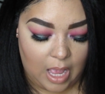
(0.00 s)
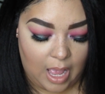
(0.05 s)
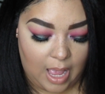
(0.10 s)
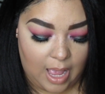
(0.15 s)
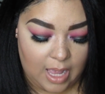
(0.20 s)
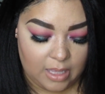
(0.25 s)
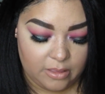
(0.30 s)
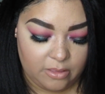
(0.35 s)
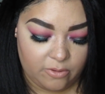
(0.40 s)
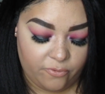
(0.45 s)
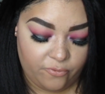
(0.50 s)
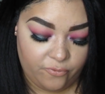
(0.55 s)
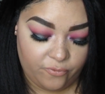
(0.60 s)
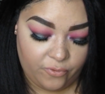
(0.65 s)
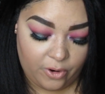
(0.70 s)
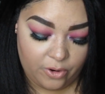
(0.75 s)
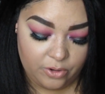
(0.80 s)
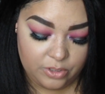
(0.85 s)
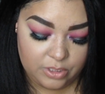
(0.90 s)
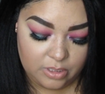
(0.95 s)
The
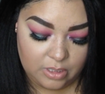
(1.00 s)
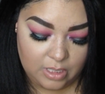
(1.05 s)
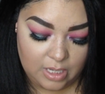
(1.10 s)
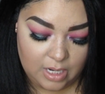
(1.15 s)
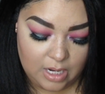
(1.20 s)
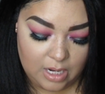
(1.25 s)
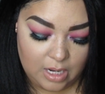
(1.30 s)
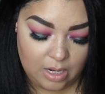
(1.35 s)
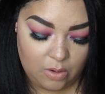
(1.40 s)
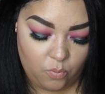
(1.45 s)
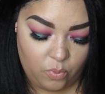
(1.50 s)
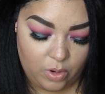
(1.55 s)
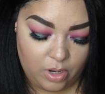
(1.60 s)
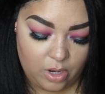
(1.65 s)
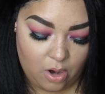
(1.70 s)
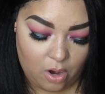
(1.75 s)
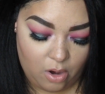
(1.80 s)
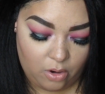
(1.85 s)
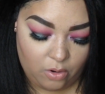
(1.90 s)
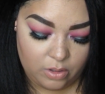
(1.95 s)
first thing
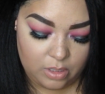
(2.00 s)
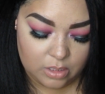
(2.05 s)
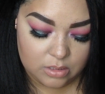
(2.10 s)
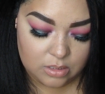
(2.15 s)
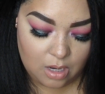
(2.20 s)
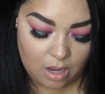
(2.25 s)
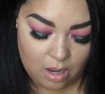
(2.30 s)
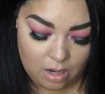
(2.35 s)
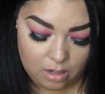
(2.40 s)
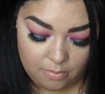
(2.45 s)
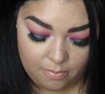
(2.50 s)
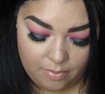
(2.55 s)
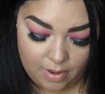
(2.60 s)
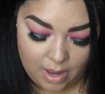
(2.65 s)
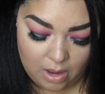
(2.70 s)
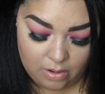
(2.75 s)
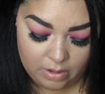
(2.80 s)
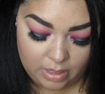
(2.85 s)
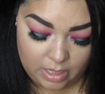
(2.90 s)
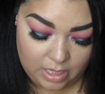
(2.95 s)
we are going to talk
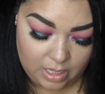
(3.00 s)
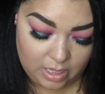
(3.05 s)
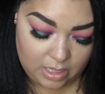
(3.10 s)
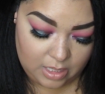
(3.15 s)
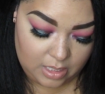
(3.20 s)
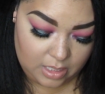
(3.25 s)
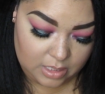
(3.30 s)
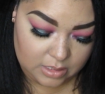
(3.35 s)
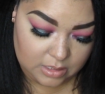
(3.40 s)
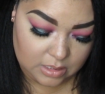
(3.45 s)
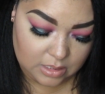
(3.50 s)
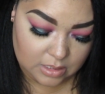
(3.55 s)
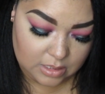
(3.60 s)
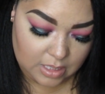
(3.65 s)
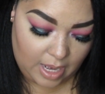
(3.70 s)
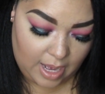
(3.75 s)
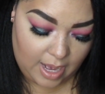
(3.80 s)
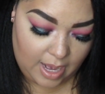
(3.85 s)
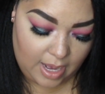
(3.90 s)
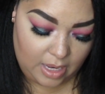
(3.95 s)
about is, this is
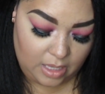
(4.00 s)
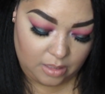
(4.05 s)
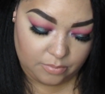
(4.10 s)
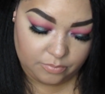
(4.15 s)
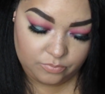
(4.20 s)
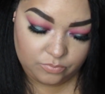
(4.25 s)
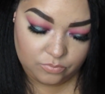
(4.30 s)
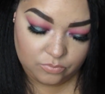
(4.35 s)
a, I